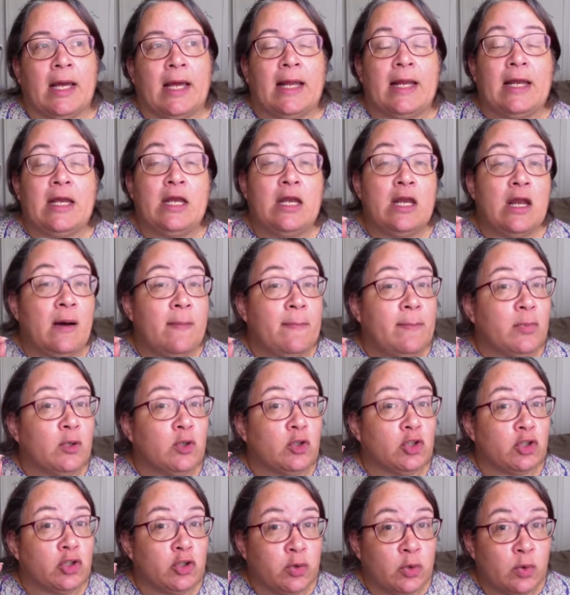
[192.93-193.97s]
Number
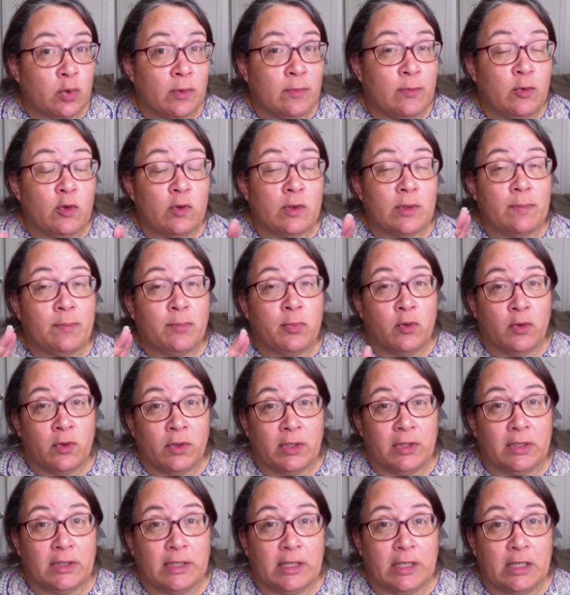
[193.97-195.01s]
two, and more
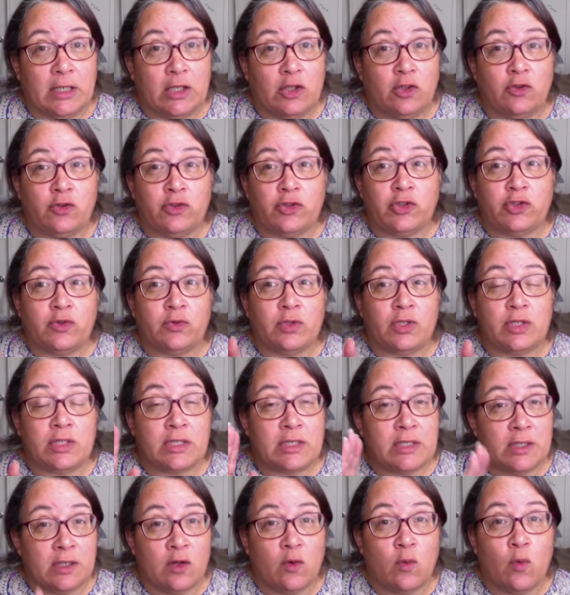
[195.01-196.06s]
importantly, you should
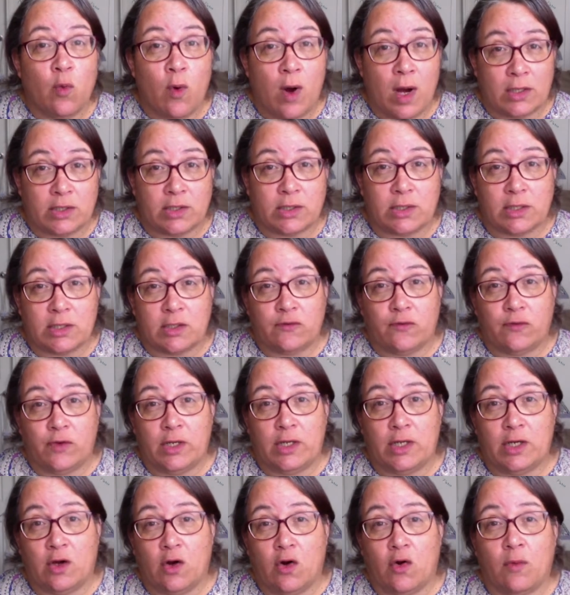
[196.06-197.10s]
still watch this
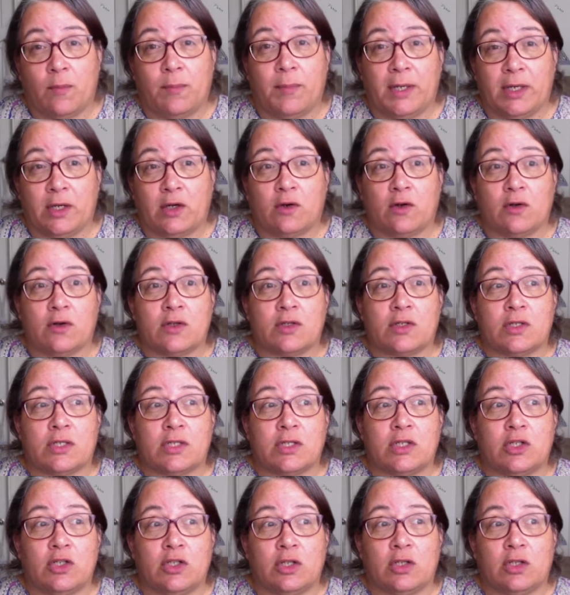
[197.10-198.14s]
video because